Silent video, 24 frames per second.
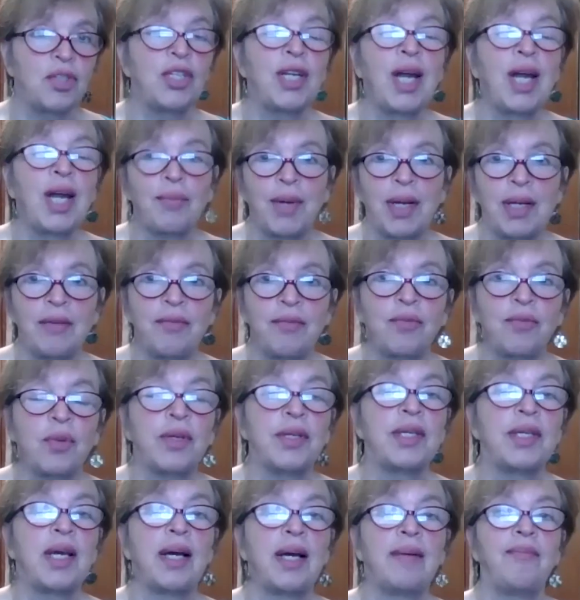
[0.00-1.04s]
you're not ready for
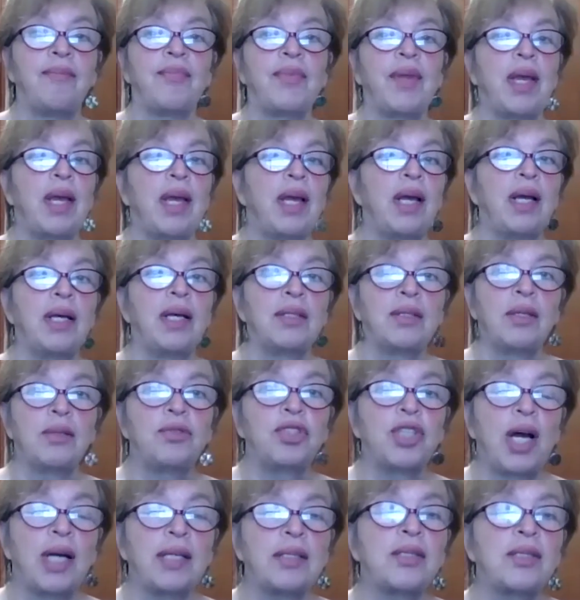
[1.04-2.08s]
it yet. So
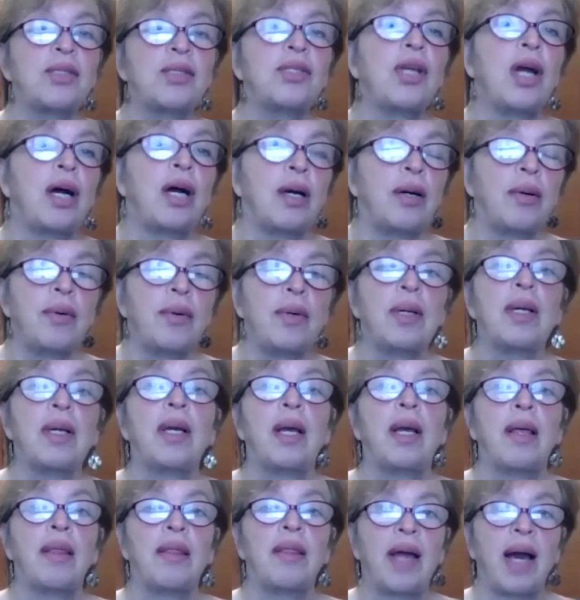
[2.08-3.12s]
just know
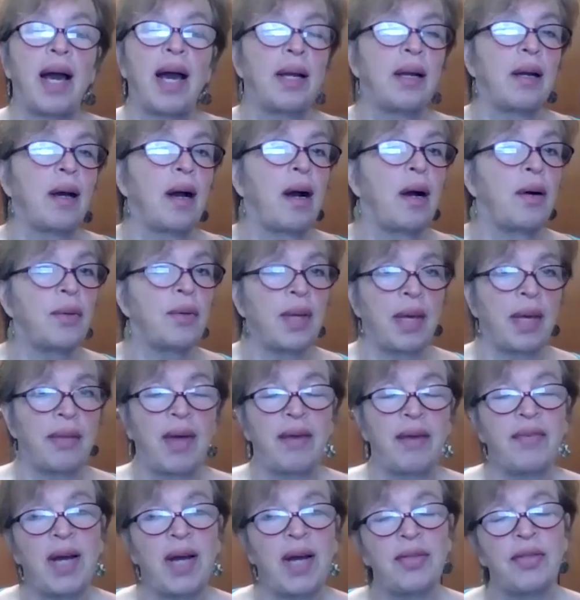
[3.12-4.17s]
that, okay,
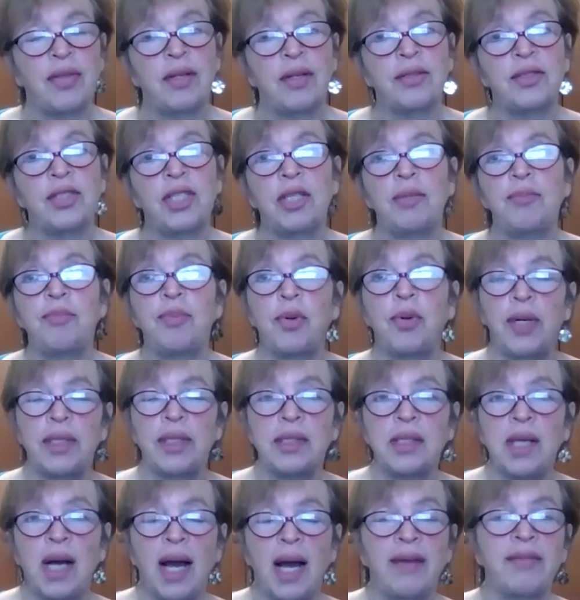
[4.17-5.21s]
they've got 13
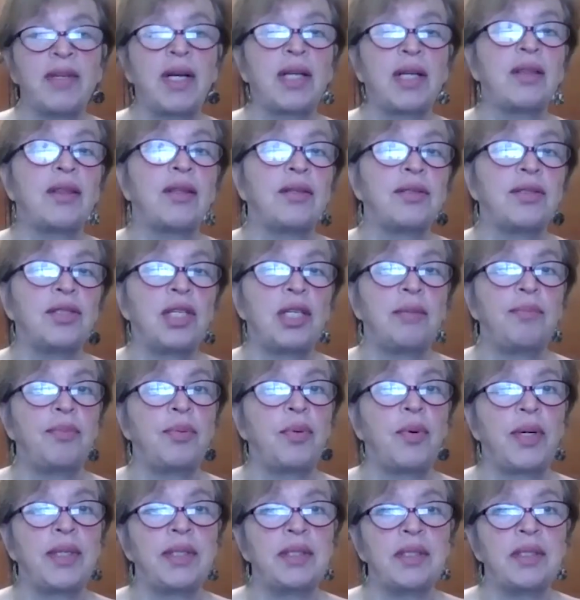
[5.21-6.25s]
points. I've got 13
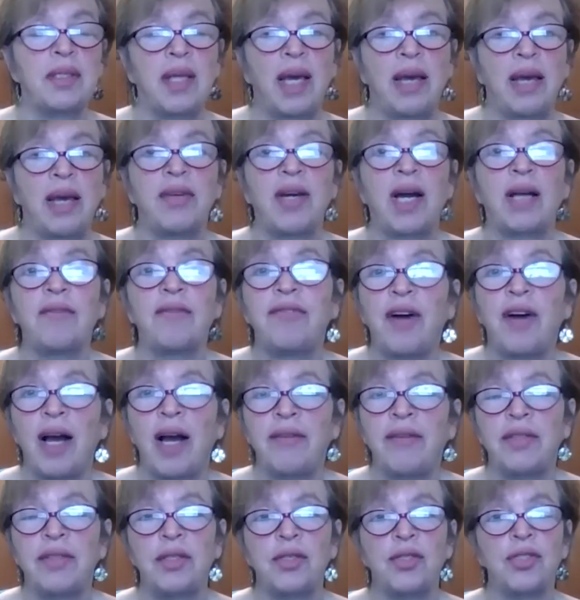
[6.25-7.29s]
points. They've got
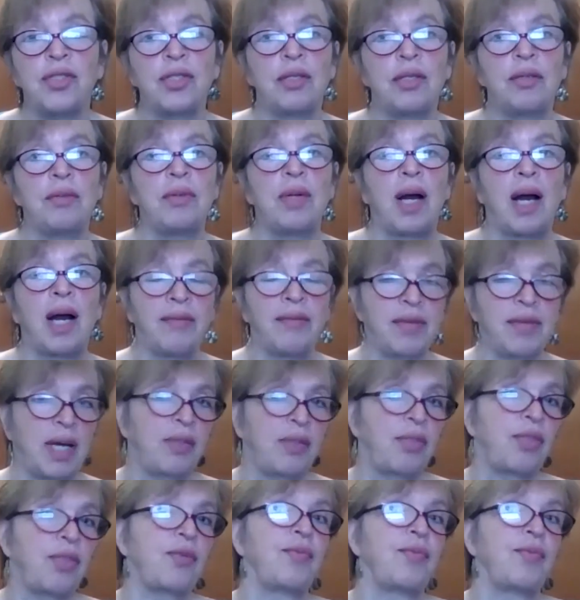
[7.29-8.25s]
five in the suit. I've got